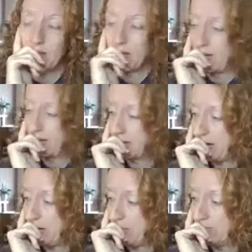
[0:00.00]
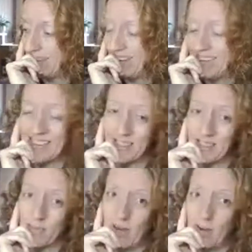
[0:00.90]
So that is
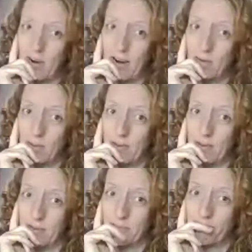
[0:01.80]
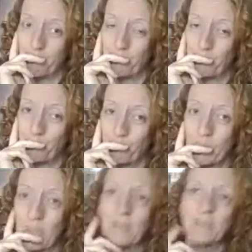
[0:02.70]
where we're at with the build.
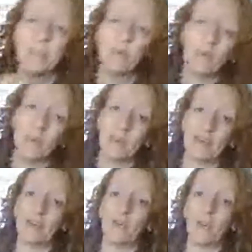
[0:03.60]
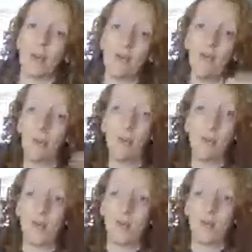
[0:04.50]
So that weekend, we are going
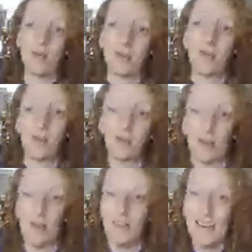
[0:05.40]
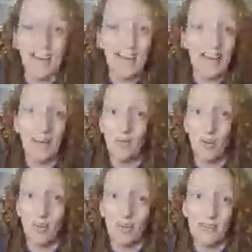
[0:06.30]
away. I am
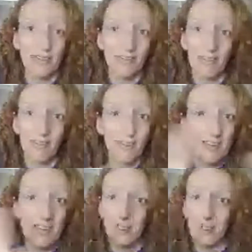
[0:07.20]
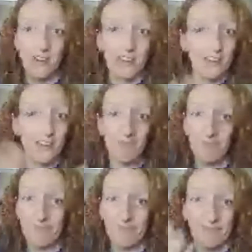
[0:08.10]
not being here for any of this.
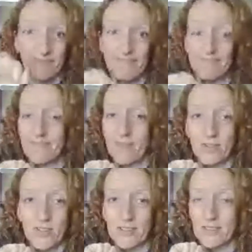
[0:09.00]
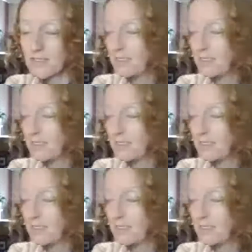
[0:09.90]
Not a chance.